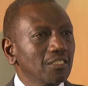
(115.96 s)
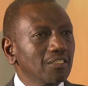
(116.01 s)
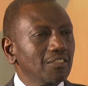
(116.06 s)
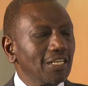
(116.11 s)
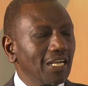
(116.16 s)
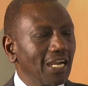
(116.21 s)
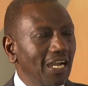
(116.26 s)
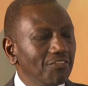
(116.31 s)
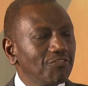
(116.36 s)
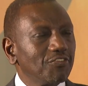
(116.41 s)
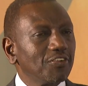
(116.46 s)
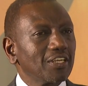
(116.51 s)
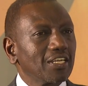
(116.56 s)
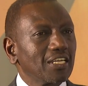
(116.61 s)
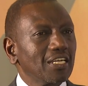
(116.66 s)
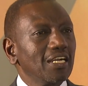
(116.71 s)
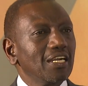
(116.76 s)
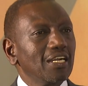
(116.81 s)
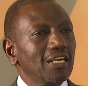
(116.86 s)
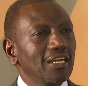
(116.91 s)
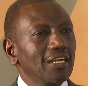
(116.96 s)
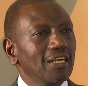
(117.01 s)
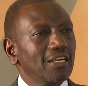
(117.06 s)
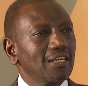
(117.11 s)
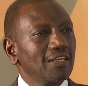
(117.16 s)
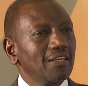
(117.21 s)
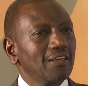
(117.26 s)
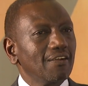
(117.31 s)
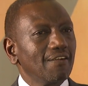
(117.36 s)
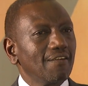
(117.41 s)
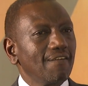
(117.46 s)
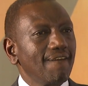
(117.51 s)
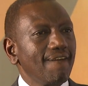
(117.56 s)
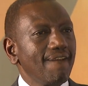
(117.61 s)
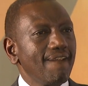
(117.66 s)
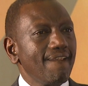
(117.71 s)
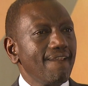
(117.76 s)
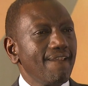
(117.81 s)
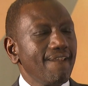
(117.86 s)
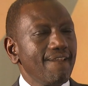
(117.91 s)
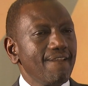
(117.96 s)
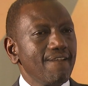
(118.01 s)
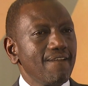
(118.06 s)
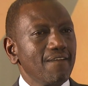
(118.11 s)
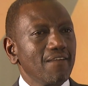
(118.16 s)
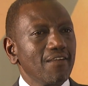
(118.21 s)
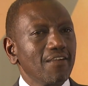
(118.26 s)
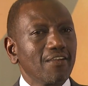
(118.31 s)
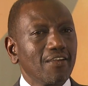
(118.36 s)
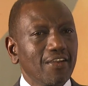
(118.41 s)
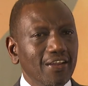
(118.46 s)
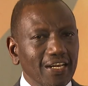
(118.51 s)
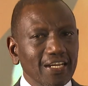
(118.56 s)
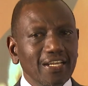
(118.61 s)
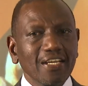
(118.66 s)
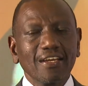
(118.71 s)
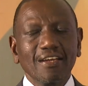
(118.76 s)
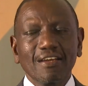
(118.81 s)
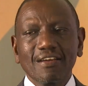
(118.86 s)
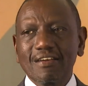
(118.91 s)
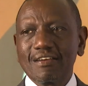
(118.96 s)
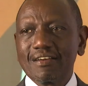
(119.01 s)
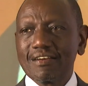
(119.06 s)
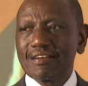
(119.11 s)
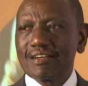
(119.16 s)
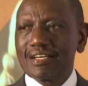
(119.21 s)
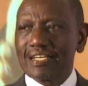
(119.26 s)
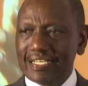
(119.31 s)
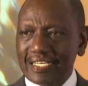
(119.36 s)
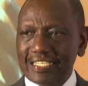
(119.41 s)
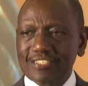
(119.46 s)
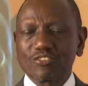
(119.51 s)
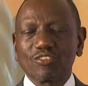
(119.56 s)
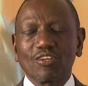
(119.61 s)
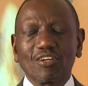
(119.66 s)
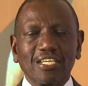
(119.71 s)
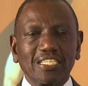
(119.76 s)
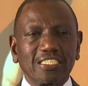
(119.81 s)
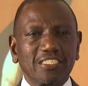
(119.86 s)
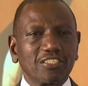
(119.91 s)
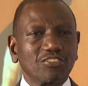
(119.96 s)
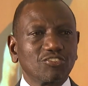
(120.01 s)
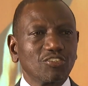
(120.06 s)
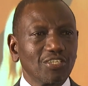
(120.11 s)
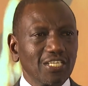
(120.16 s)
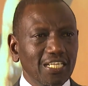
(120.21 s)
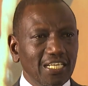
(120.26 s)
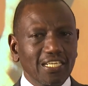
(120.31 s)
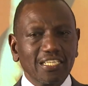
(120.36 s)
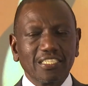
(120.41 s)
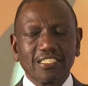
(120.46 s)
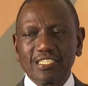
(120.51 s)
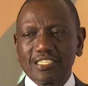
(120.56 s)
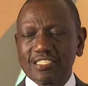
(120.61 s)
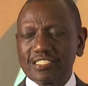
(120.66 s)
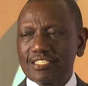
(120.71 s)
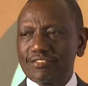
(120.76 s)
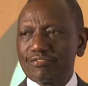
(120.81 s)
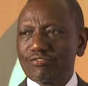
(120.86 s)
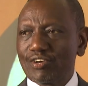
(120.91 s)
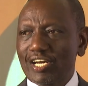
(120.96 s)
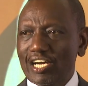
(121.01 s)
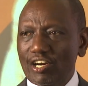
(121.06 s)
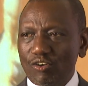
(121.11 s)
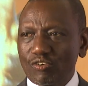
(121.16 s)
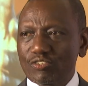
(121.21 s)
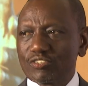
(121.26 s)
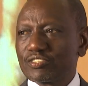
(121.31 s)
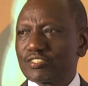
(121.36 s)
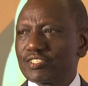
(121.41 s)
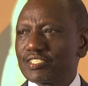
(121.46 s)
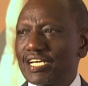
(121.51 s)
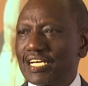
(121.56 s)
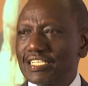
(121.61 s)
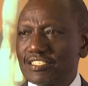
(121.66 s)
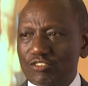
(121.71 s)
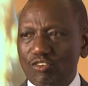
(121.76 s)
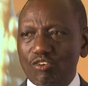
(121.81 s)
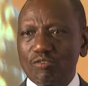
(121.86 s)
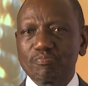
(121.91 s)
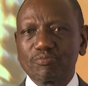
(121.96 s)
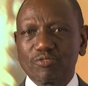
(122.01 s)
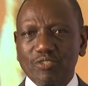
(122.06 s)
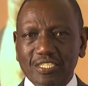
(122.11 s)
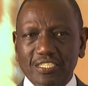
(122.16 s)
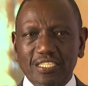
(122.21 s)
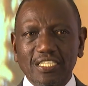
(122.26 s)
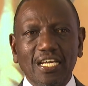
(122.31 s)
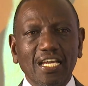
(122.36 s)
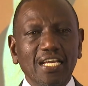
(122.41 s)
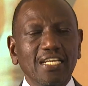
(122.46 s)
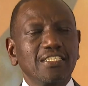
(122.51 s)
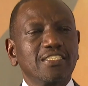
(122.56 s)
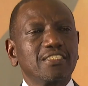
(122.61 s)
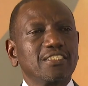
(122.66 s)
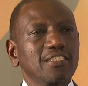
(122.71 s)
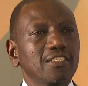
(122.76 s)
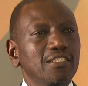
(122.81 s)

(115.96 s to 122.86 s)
The Africa Green Industrialization Initiative we launched at COP28